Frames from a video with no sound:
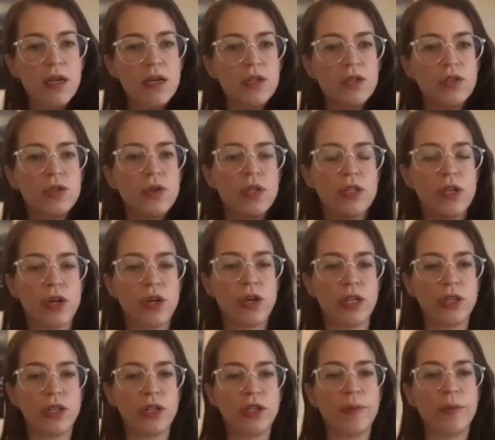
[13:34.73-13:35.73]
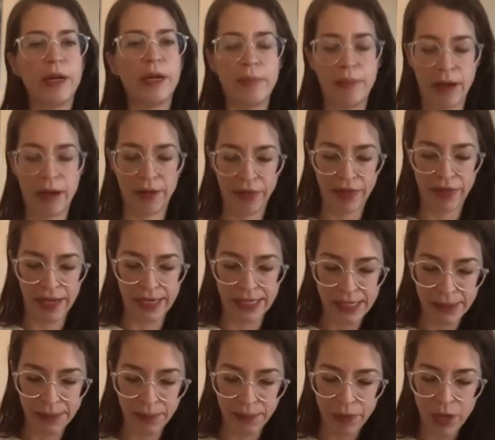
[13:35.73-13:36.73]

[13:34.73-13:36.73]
So I'll talk a little bit about this.